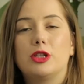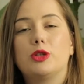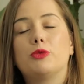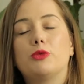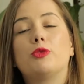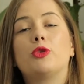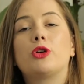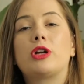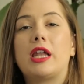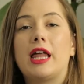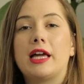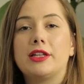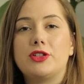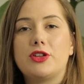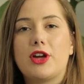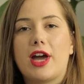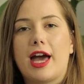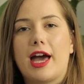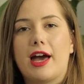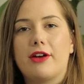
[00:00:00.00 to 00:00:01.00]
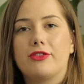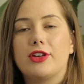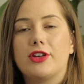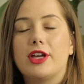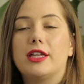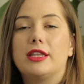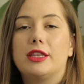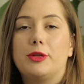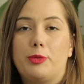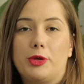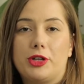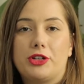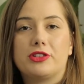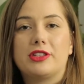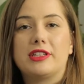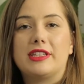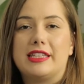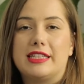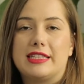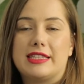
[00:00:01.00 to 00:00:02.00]
The more light you have, the bigger
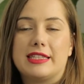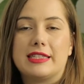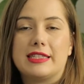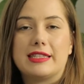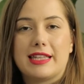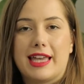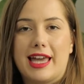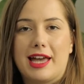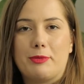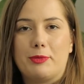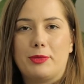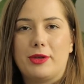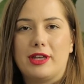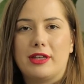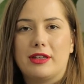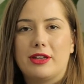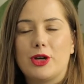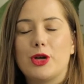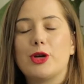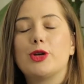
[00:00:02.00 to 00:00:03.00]
the distance can be.